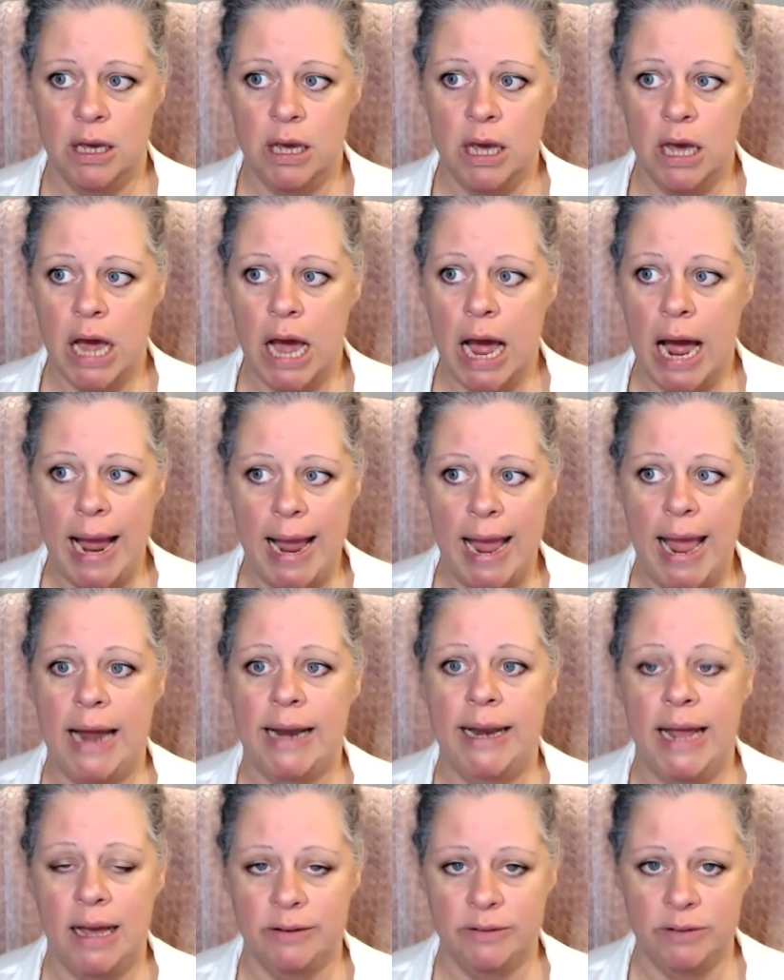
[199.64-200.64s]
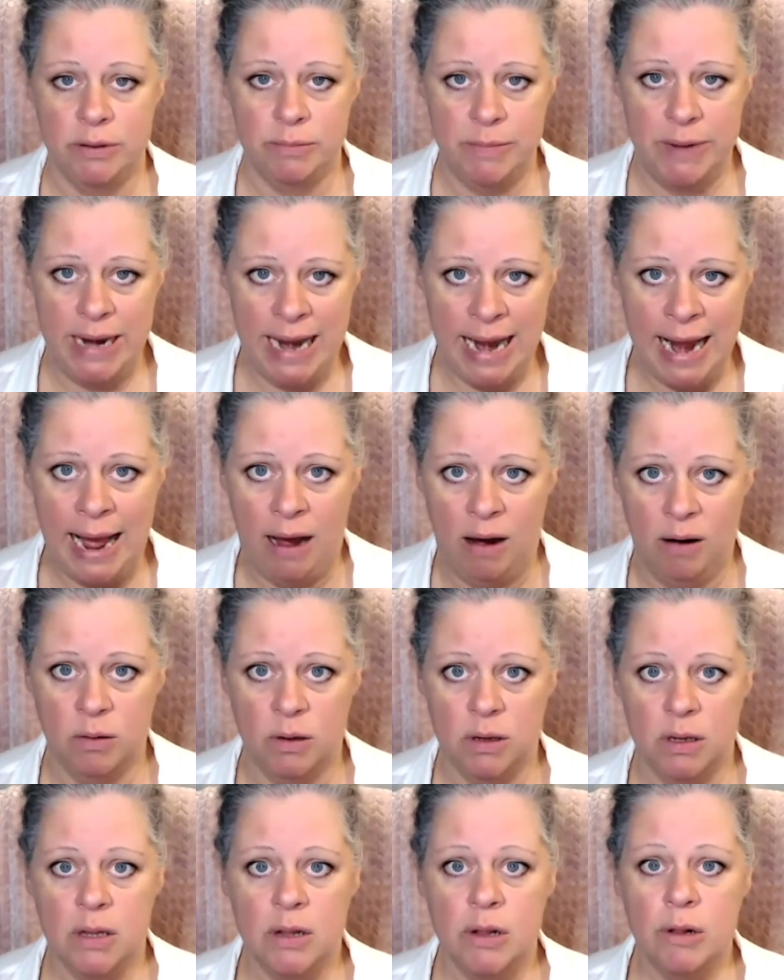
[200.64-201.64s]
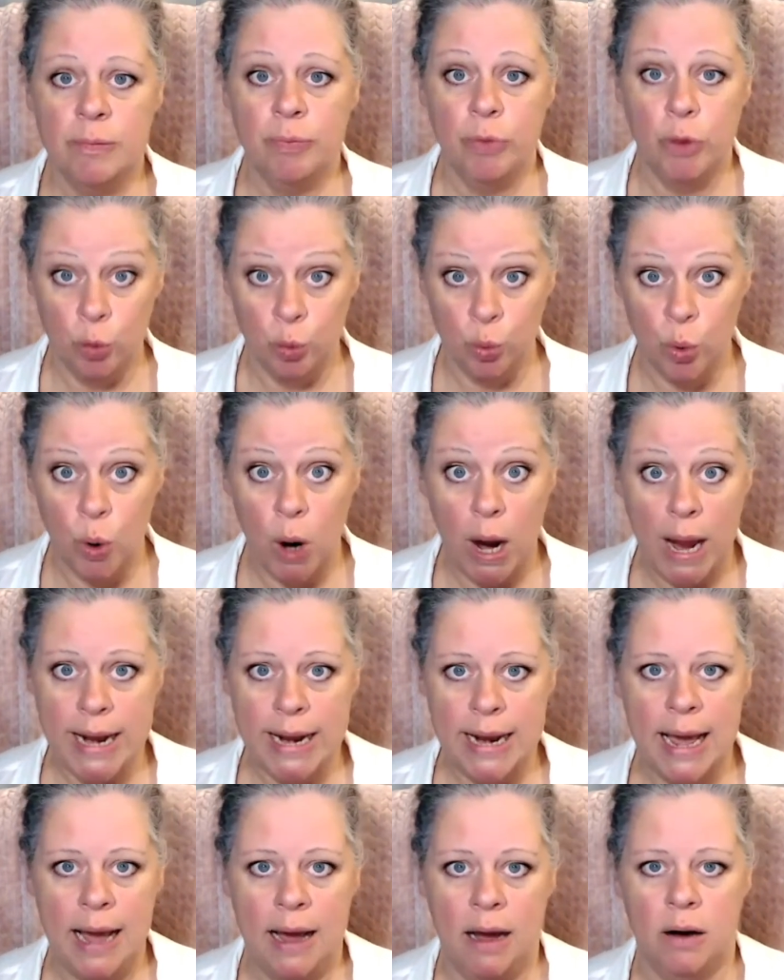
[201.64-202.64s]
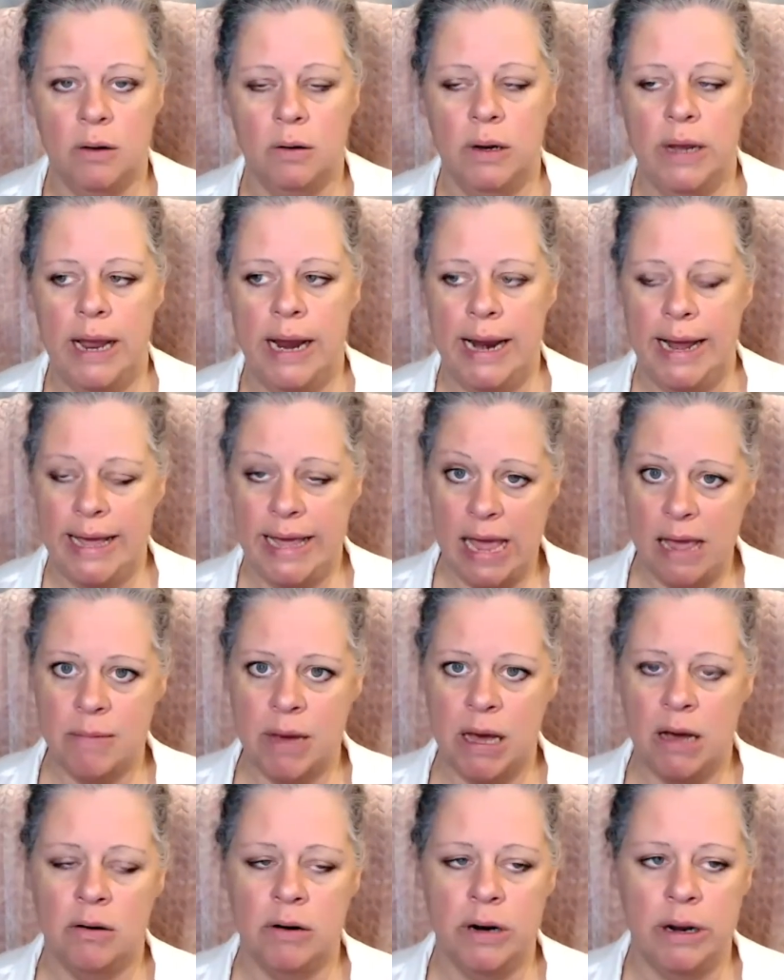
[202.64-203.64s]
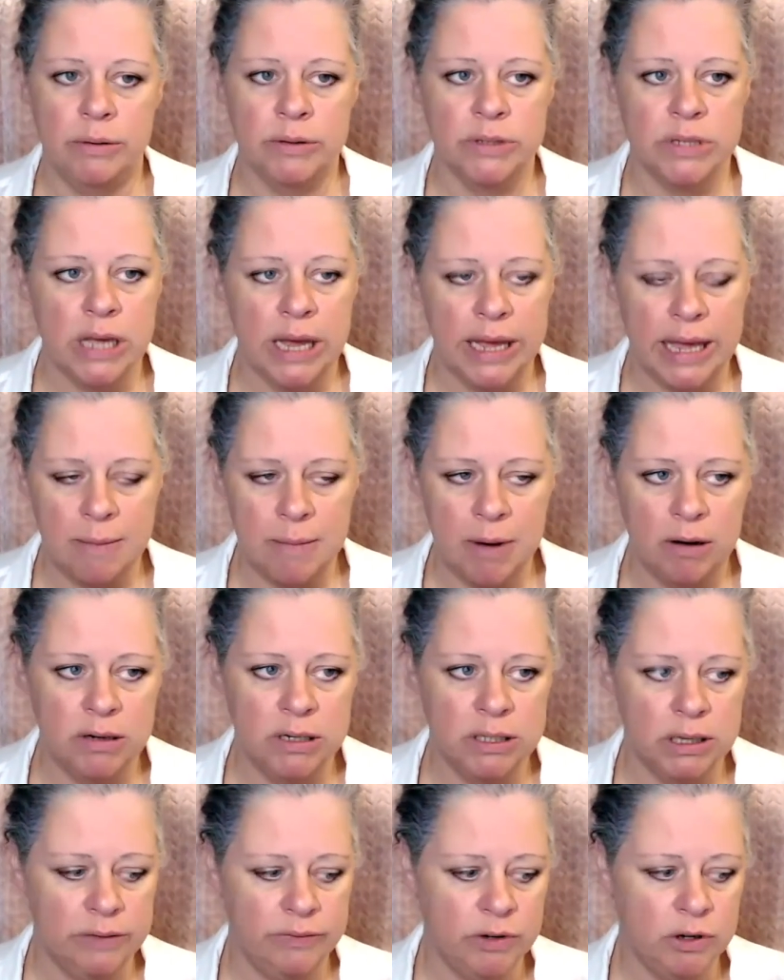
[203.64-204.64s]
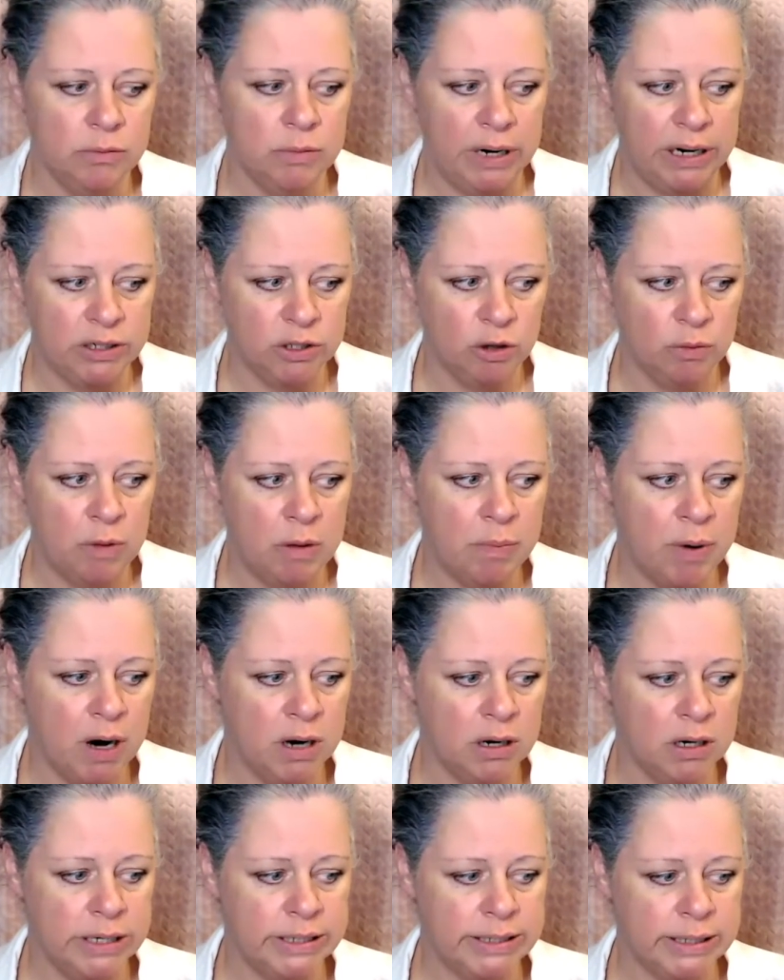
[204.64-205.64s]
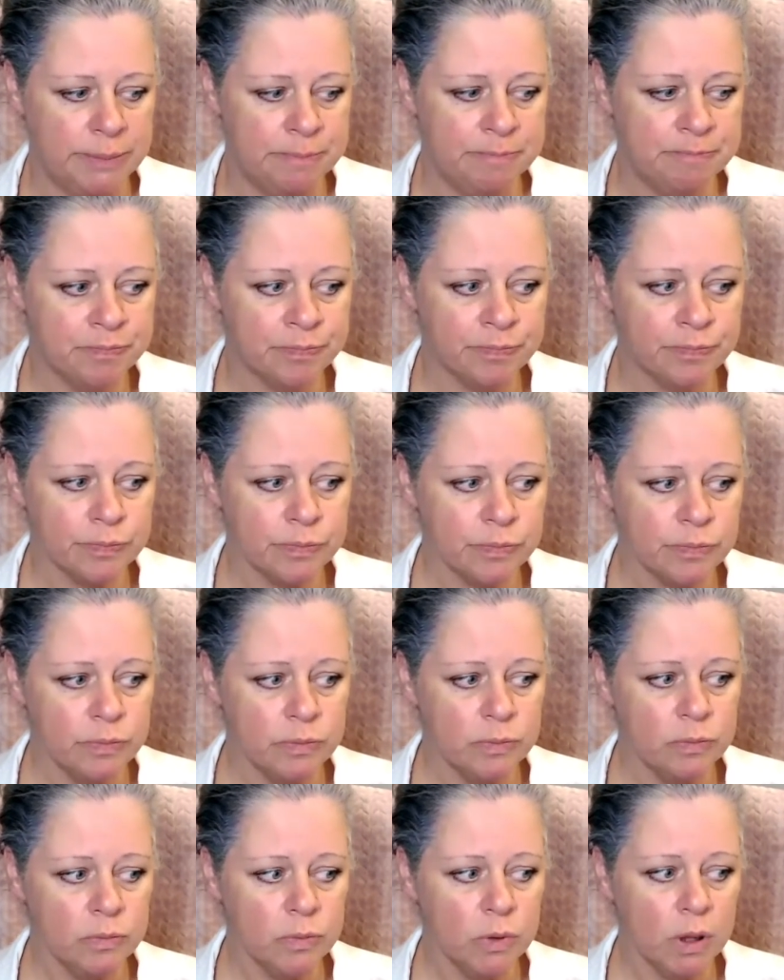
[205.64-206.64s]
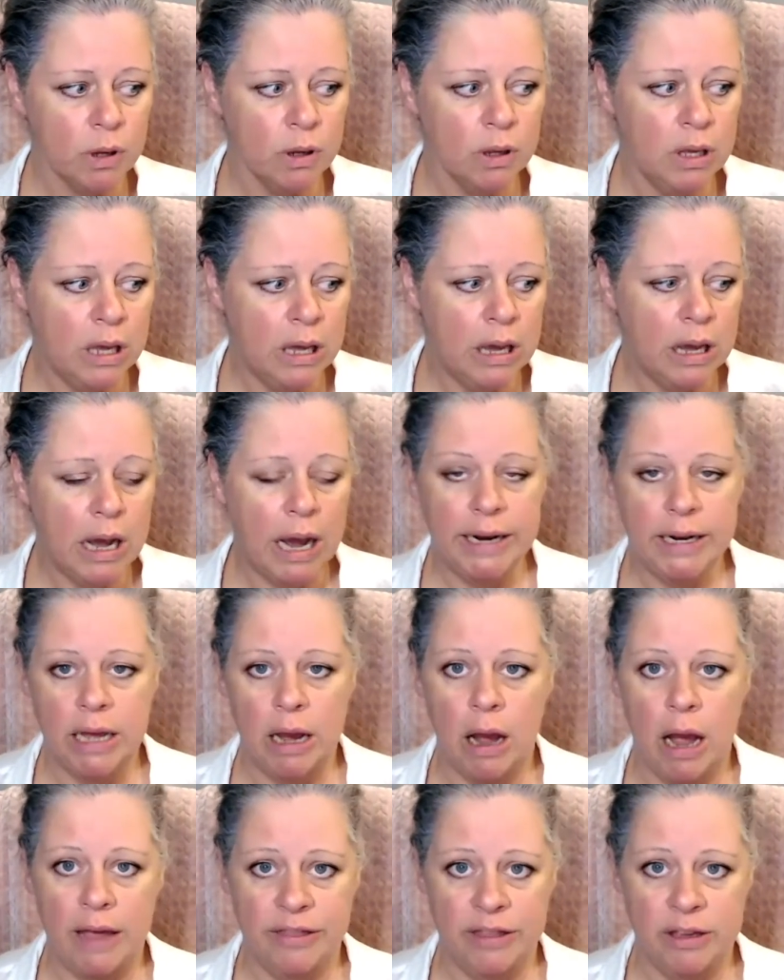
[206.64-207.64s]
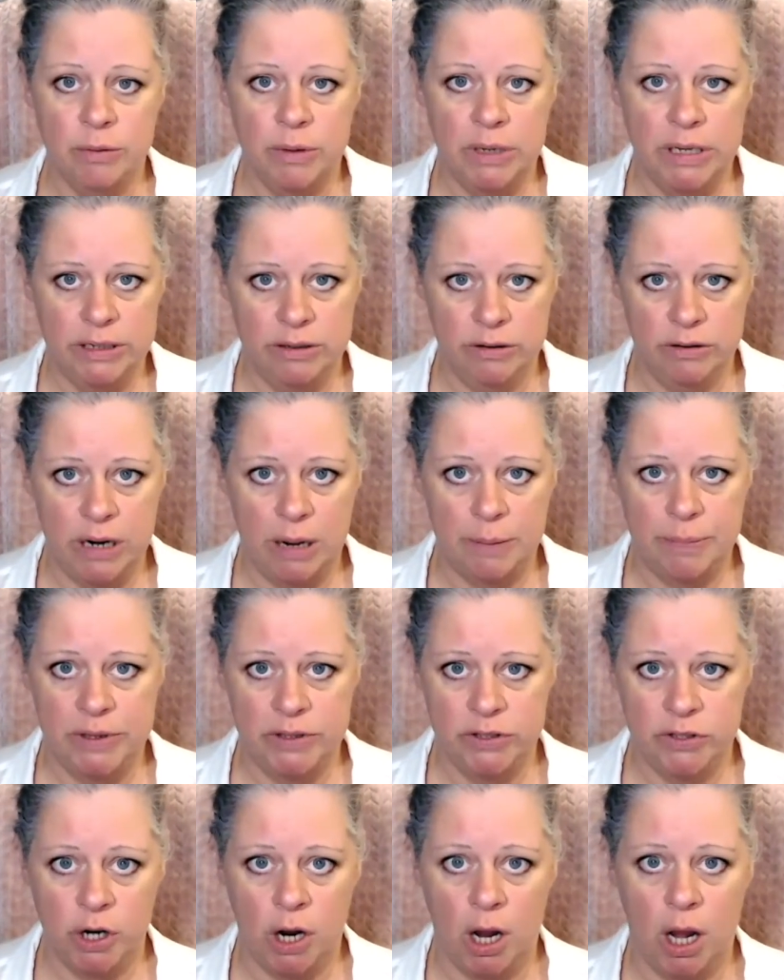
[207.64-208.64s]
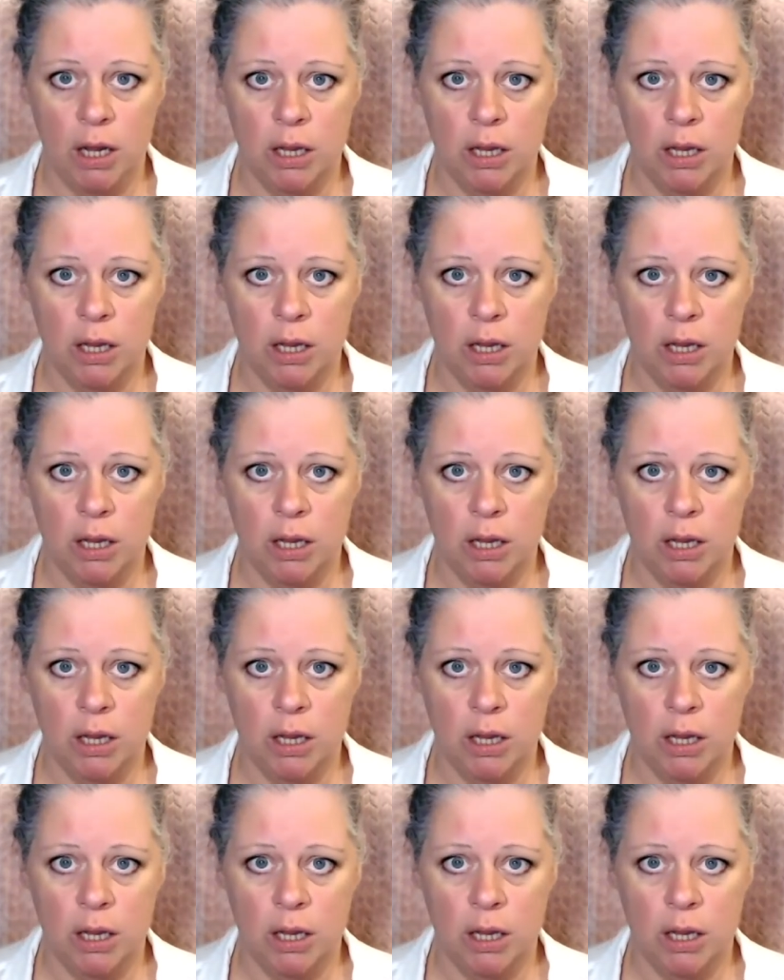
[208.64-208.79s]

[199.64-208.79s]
I had to have him now, right now. And I came out into the living room, and I told my partner, I said, I think we need to adopt this dog.